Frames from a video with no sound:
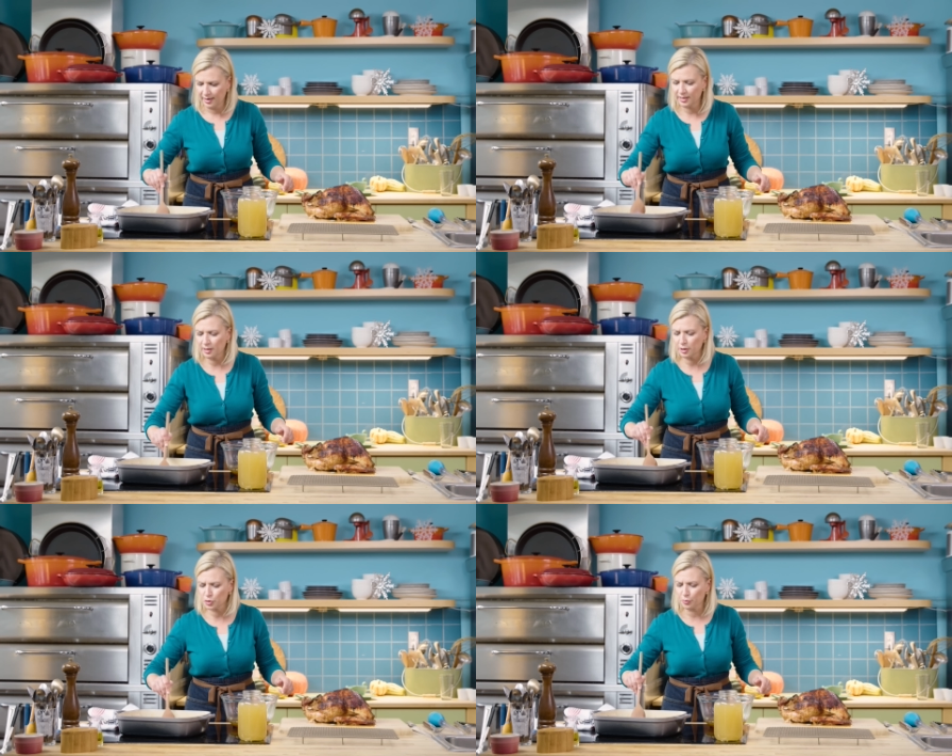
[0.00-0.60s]
and I
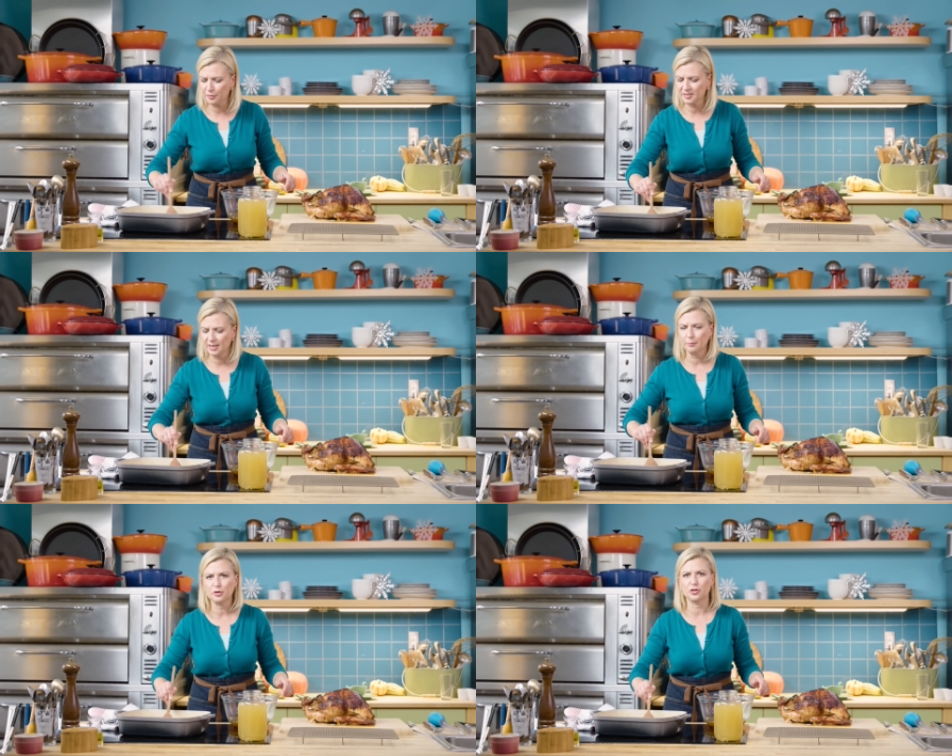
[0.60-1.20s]
can control the
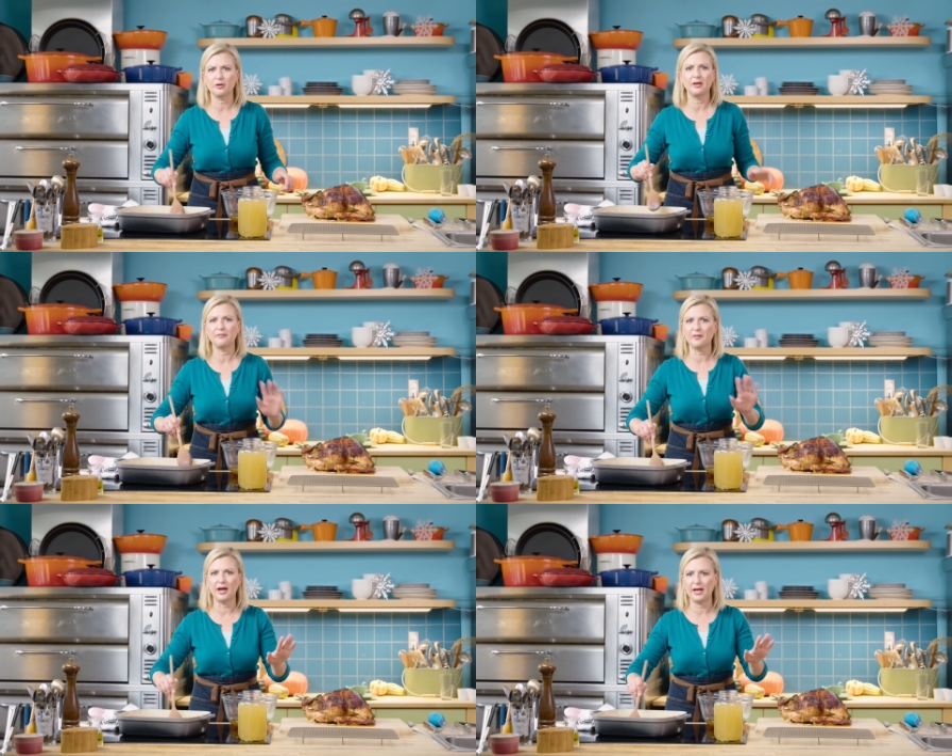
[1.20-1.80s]
temperature,
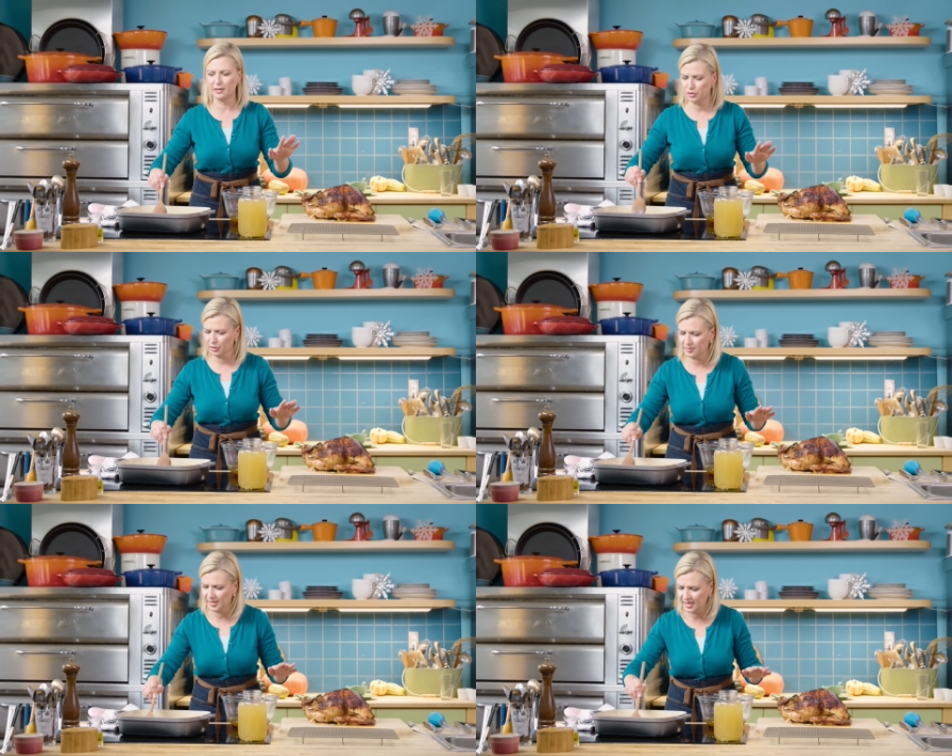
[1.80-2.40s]
if I
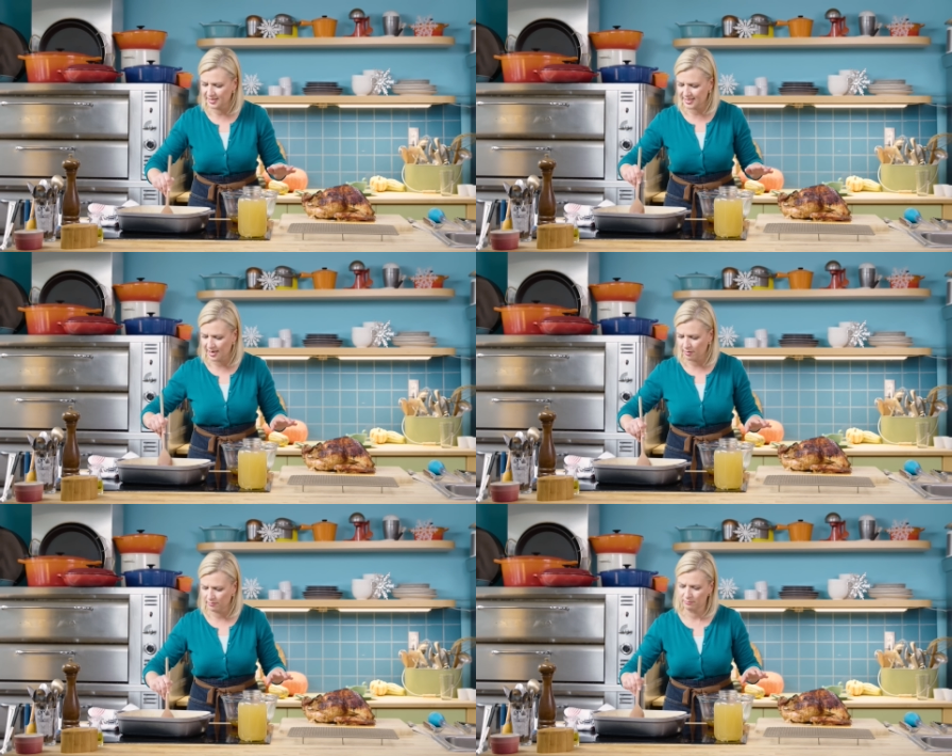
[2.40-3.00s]
turn the heat
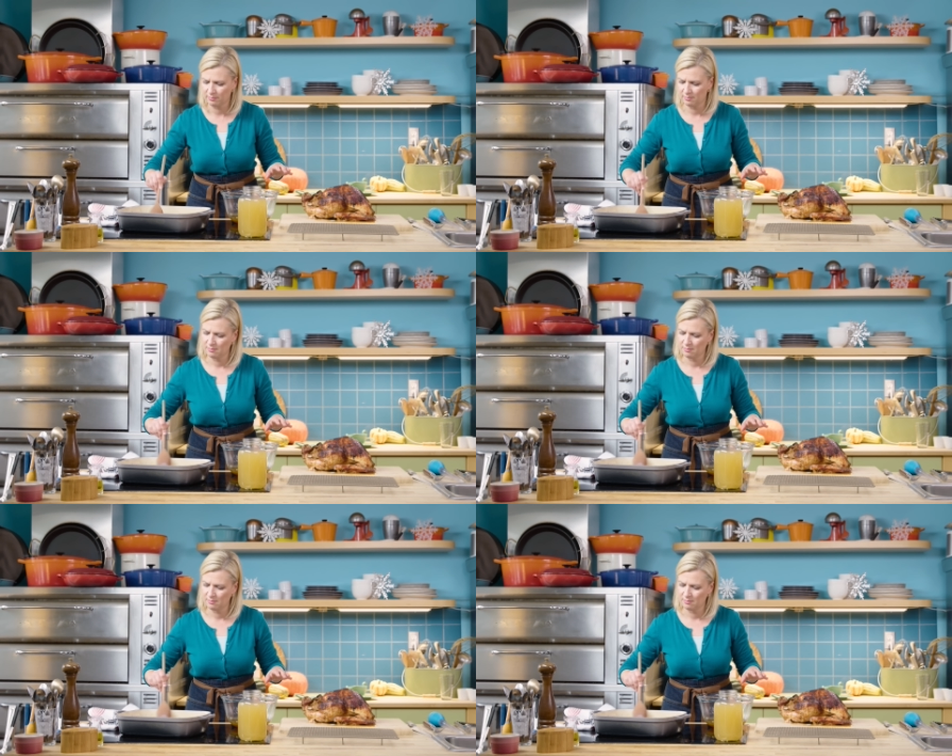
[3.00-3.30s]
down,